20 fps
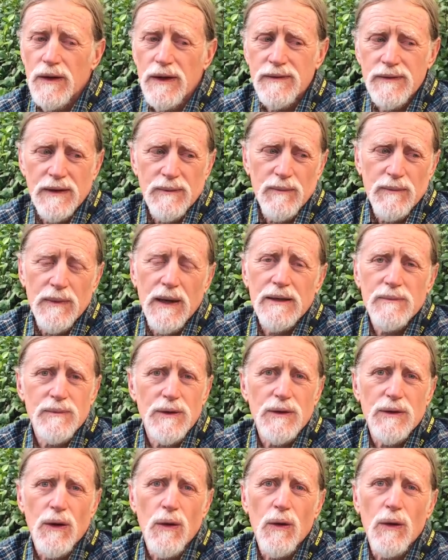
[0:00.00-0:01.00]
then they might
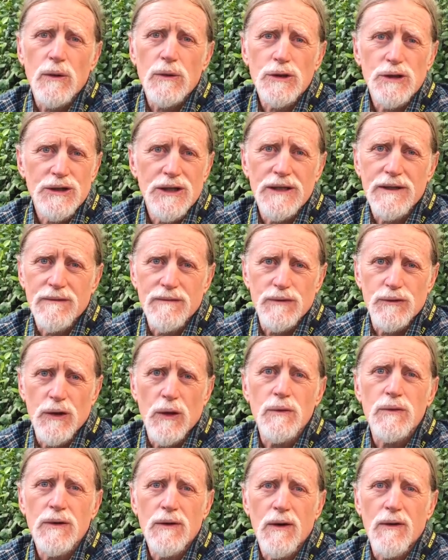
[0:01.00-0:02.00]
build a whole sheet of
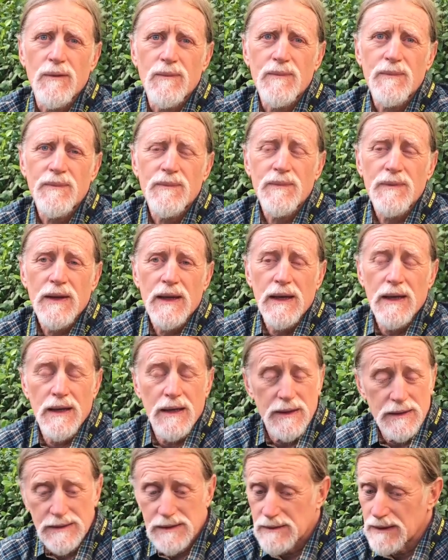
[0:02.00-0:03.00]
drone comb.
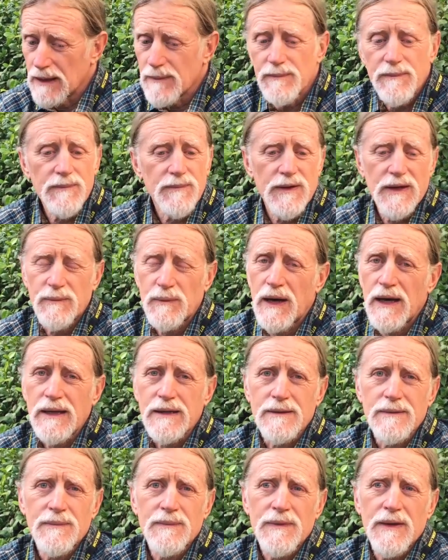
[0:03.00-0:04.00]
I said, yep, they might.